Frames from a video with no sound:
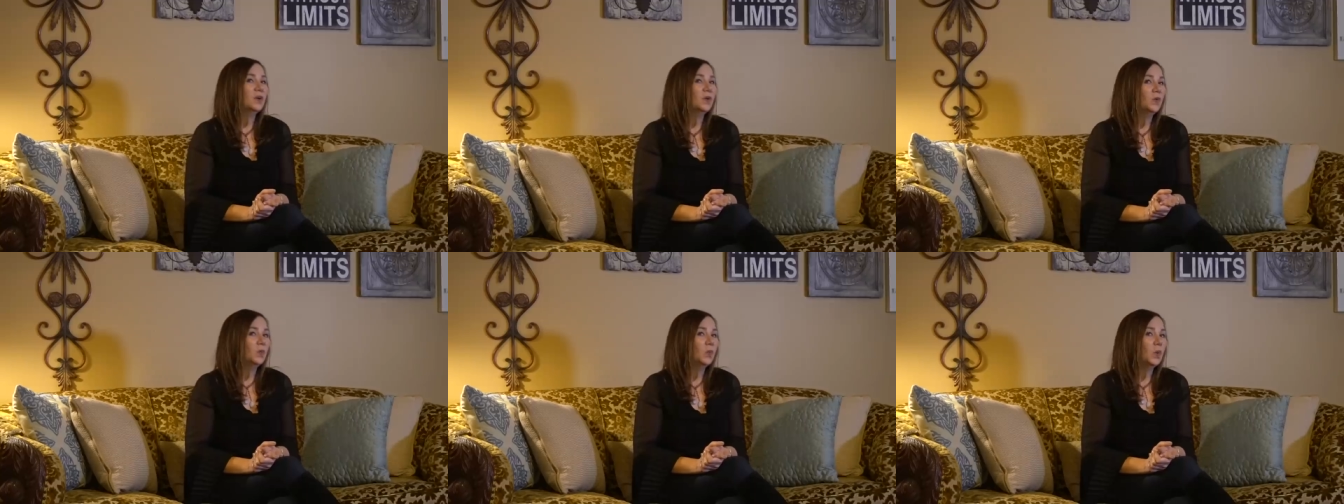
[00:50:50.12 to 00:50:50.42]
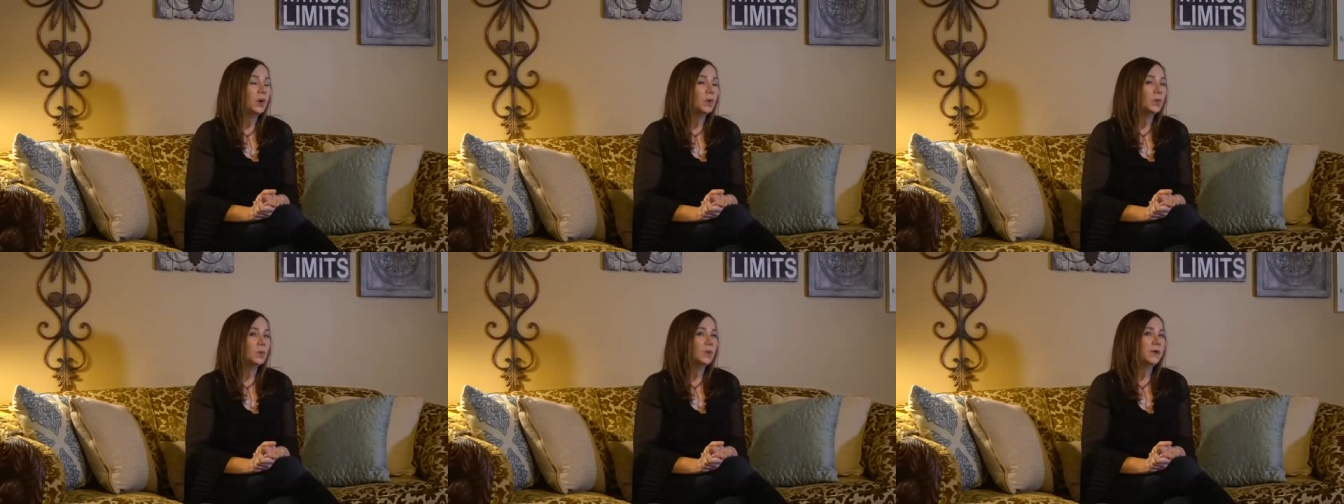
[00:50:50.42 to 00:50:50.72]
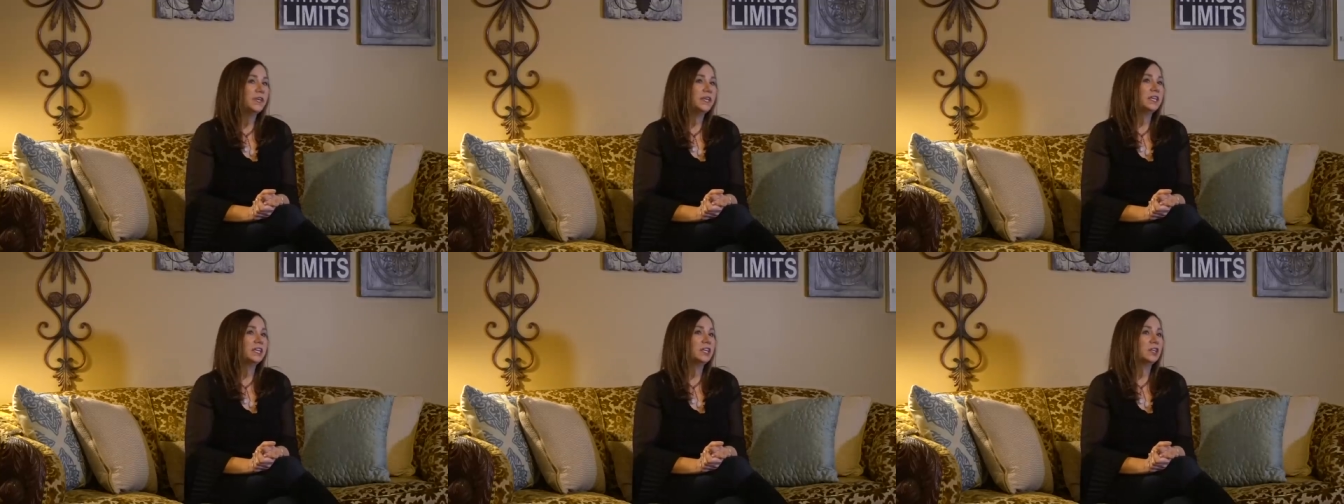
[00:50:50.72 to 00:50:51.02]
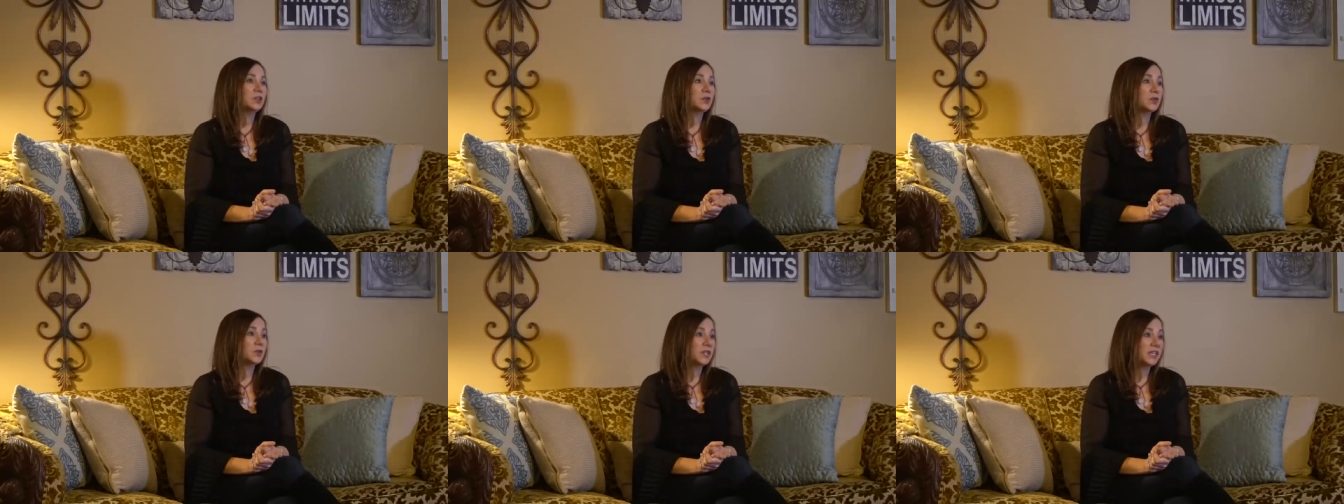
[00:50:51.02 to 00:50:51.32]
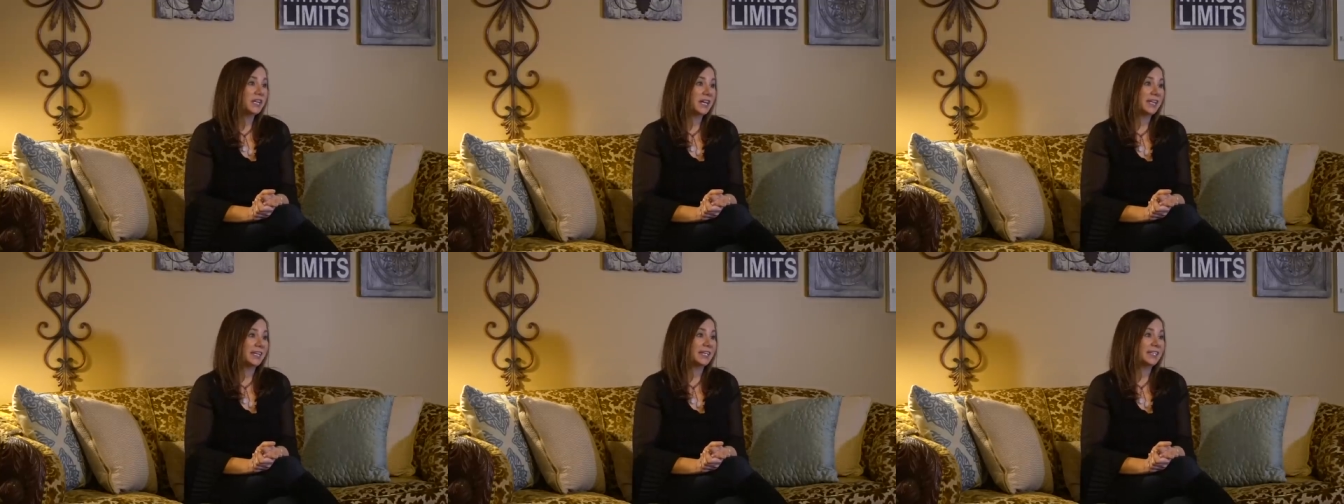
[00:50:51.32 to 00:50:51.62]
What we
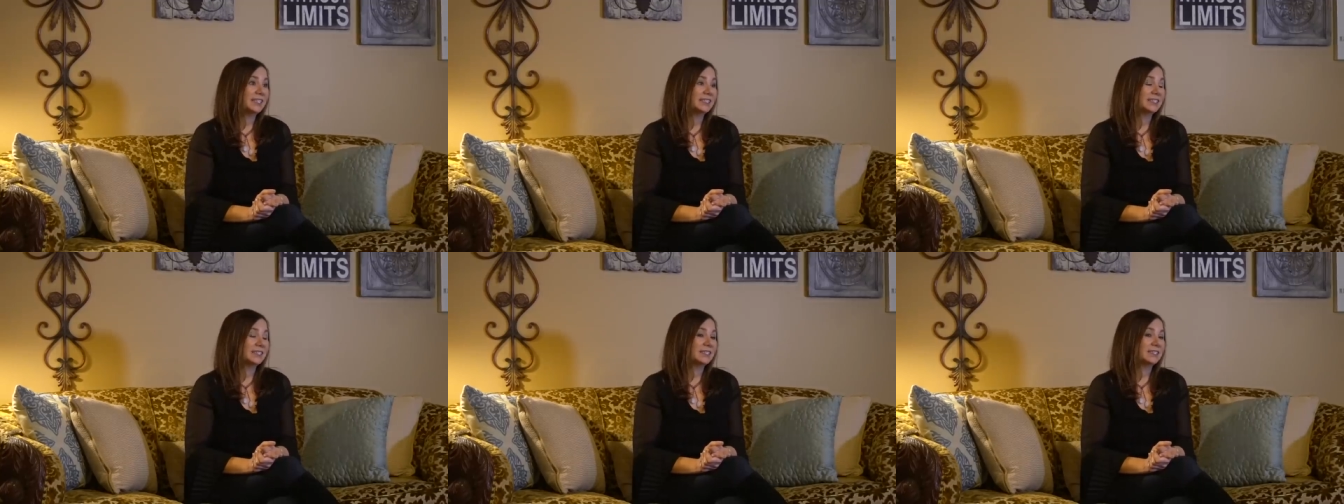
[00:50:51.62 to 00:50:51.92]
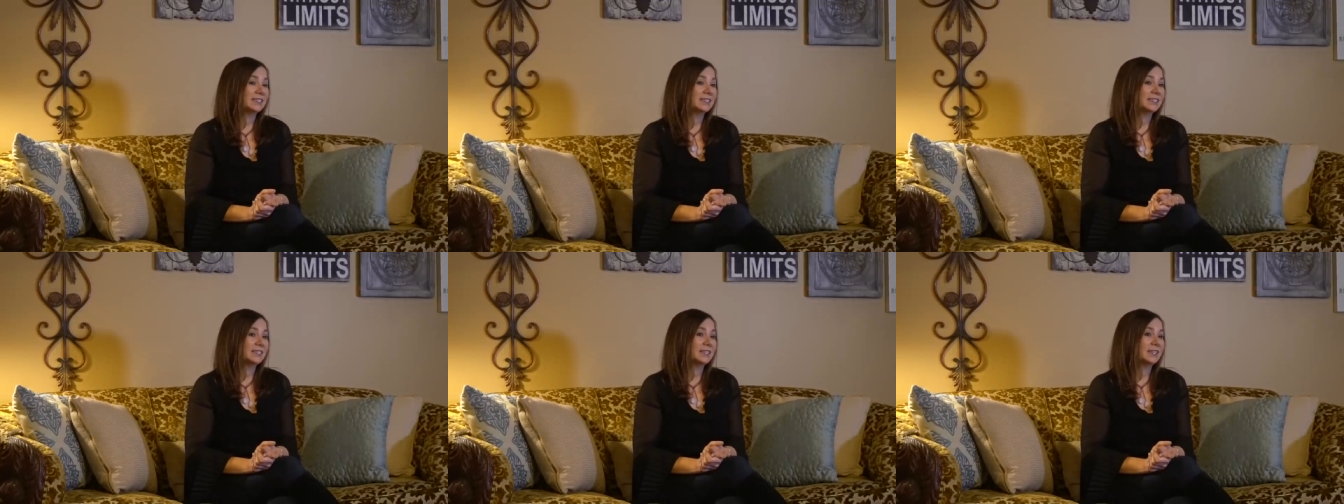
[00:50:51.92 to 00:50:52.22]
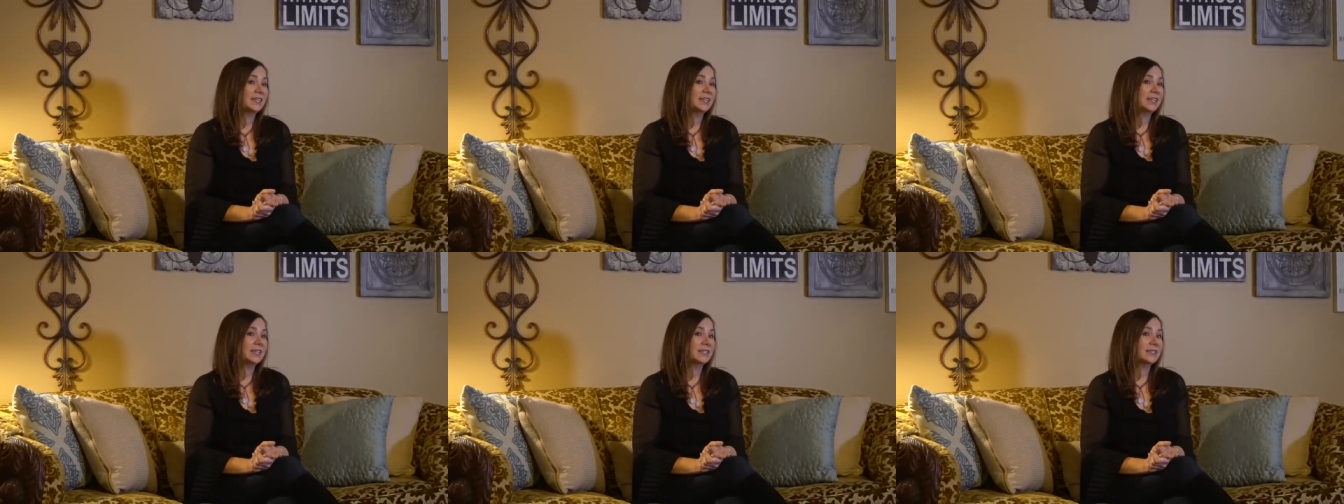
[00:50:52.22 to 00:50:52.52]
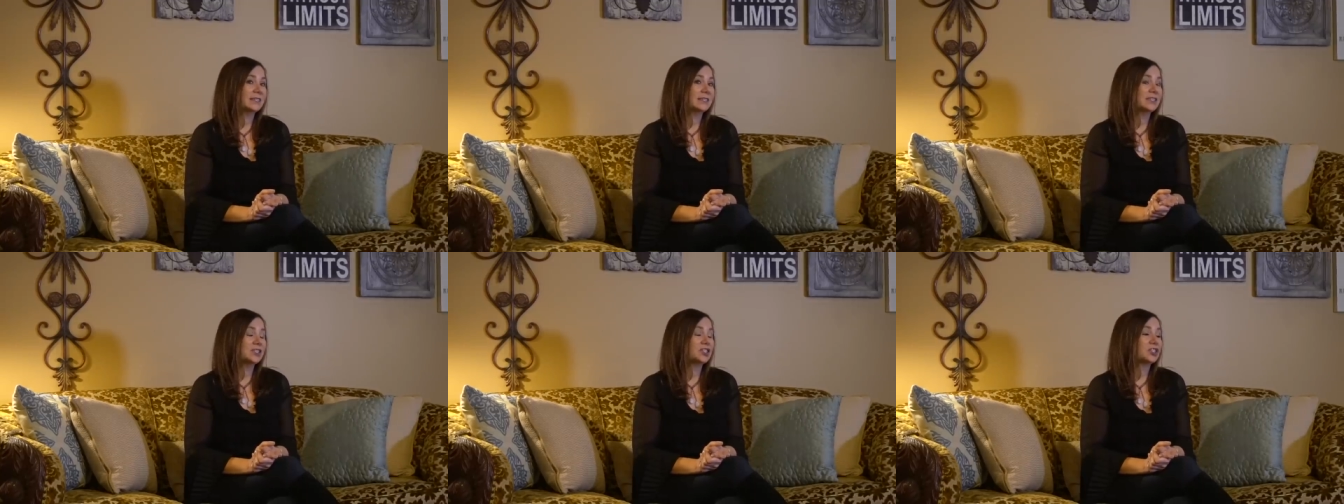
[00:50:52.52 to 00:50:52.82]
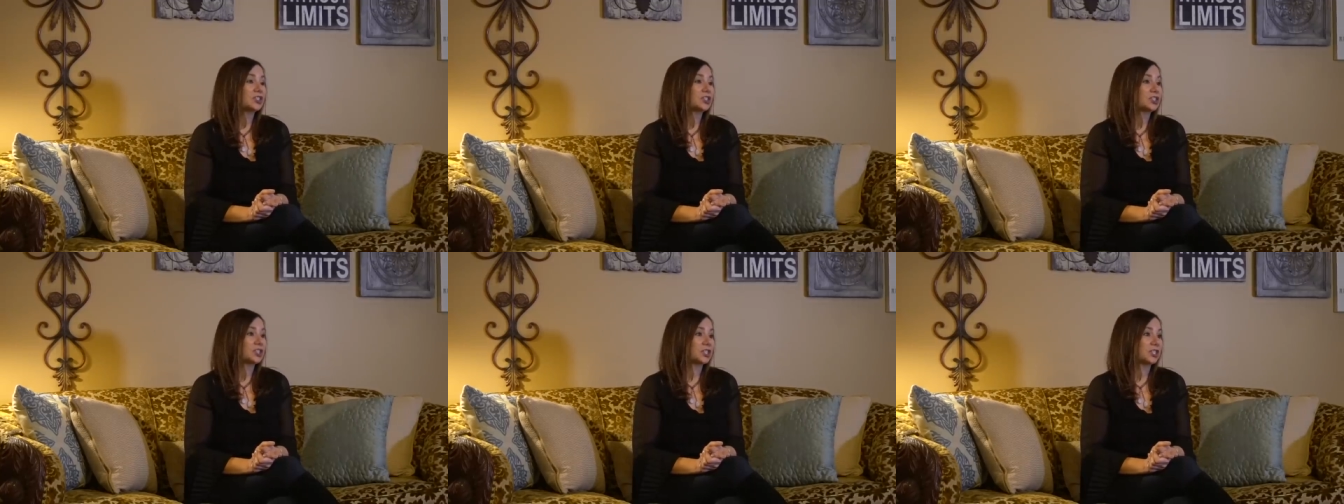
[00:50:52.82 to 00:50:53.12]
create is
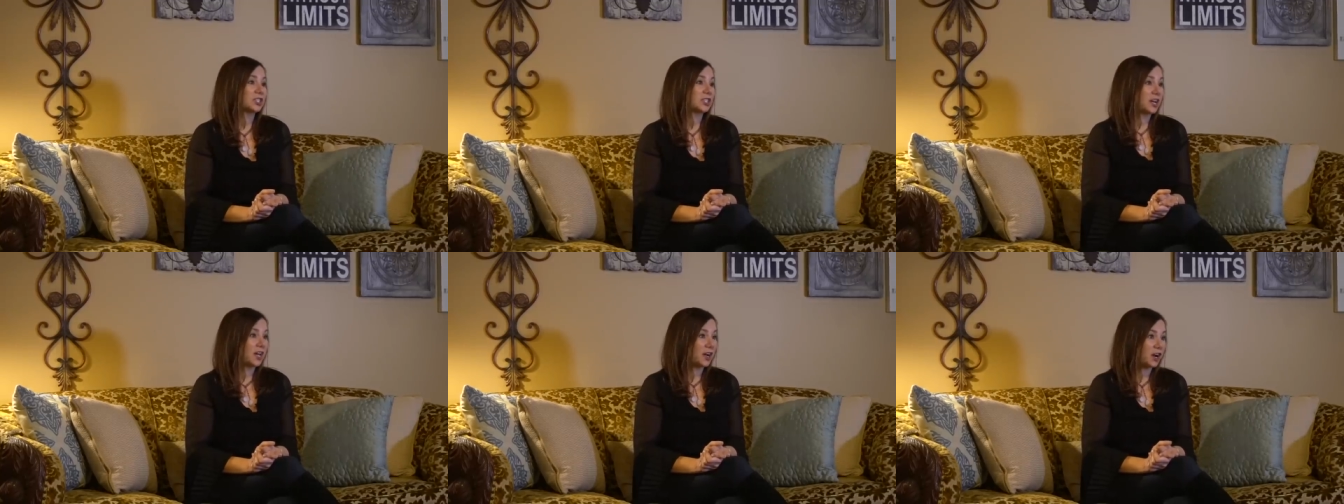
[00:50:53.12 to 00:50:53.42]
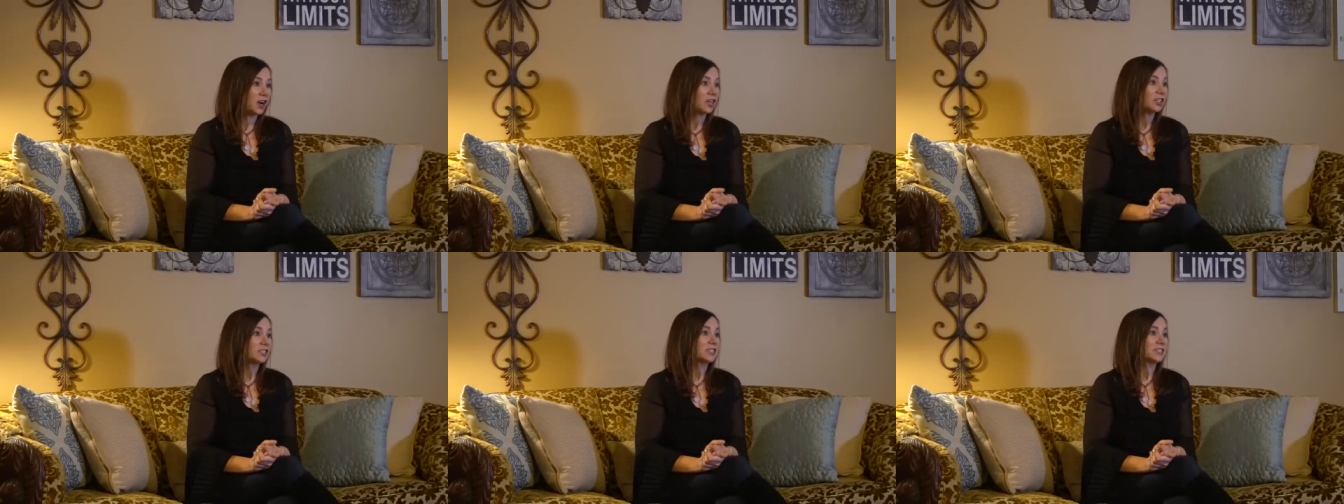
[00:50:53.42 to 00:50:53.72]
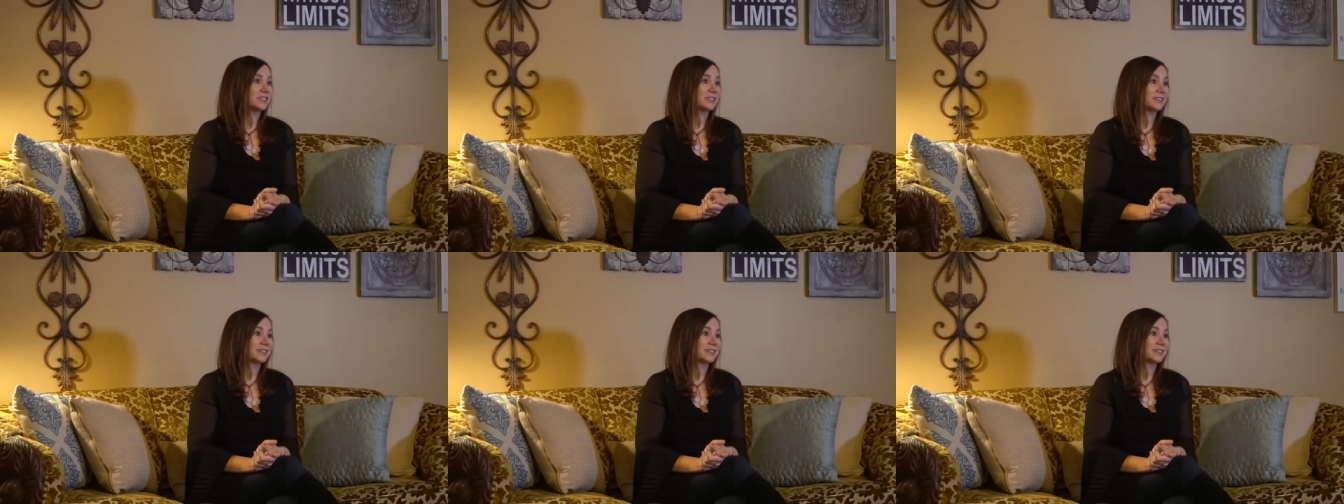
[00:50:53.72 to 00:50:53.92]
shared